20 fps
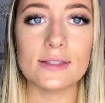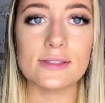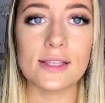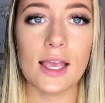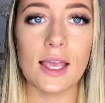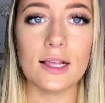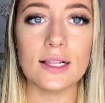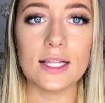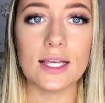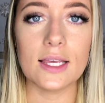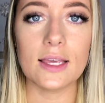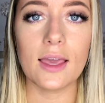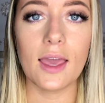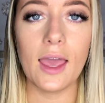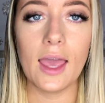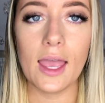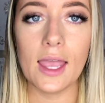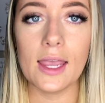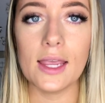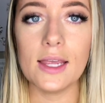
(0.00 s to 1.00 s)
saying like,
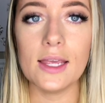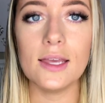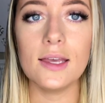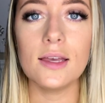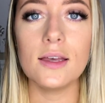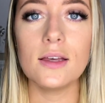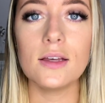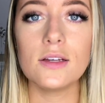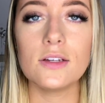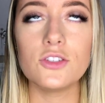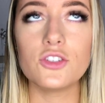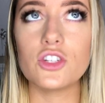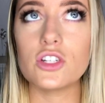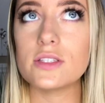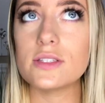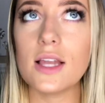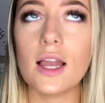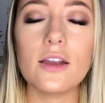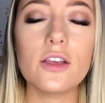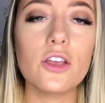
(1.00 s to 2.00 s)
hey,
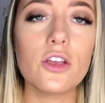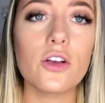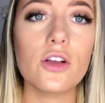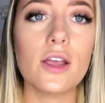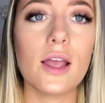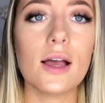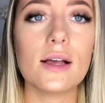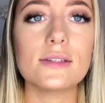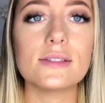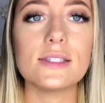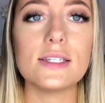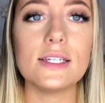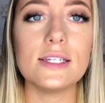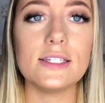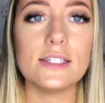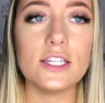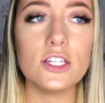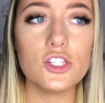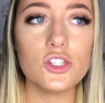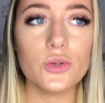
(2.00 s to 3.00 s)
just out of curiosity,
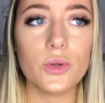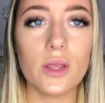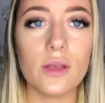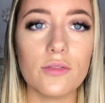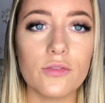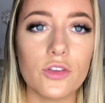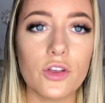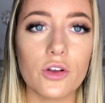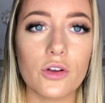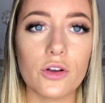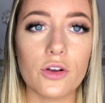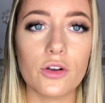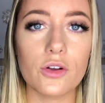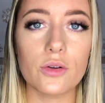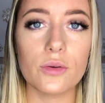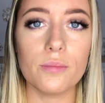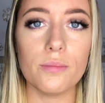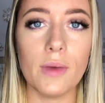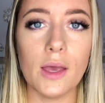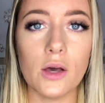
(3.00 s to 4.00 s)
did you give your
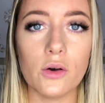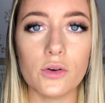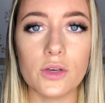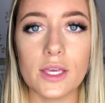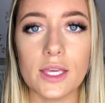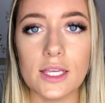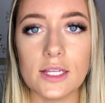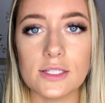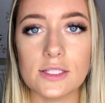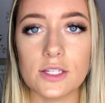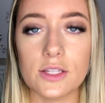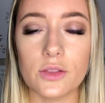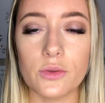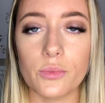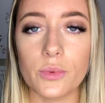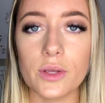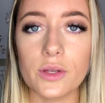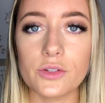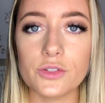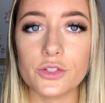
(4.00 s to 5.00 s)
mail key to the
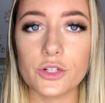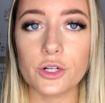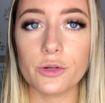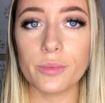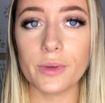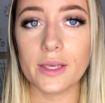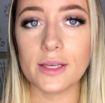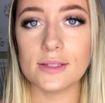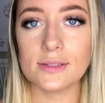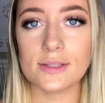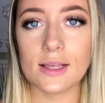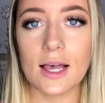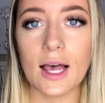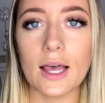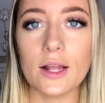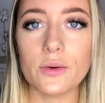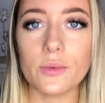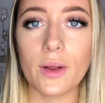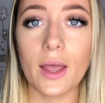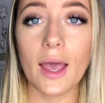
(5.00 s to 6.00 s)
realtor, because
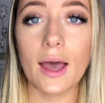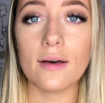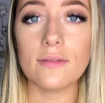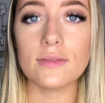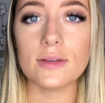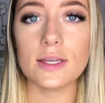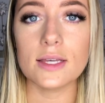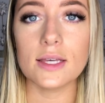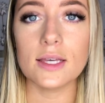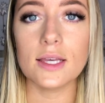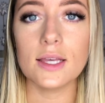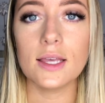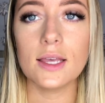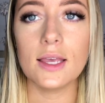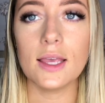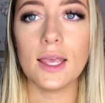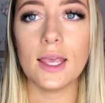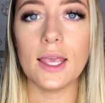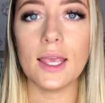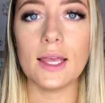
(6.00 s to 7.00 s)
I don't have it
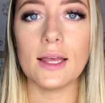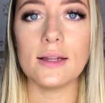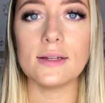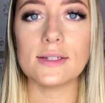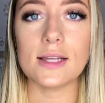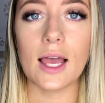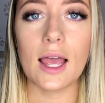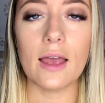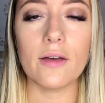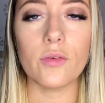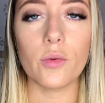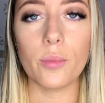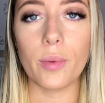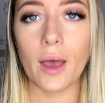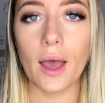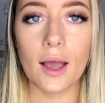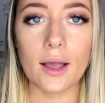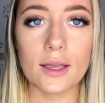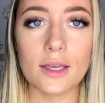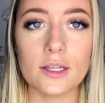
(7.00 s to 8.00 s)
and I have a
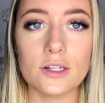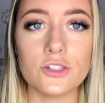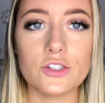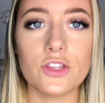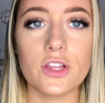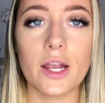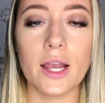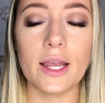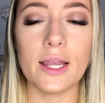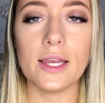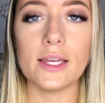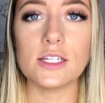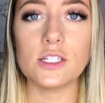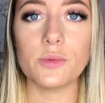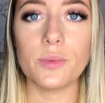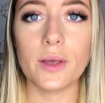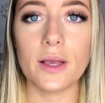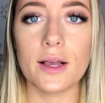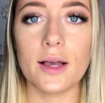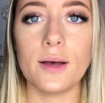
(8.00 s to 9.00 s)
package that I need to
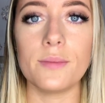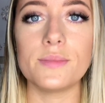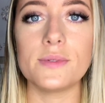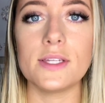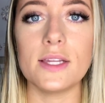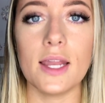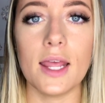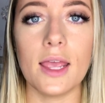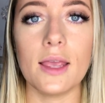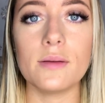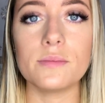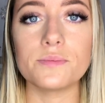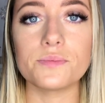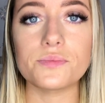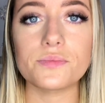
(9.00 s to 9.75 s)
pick up today.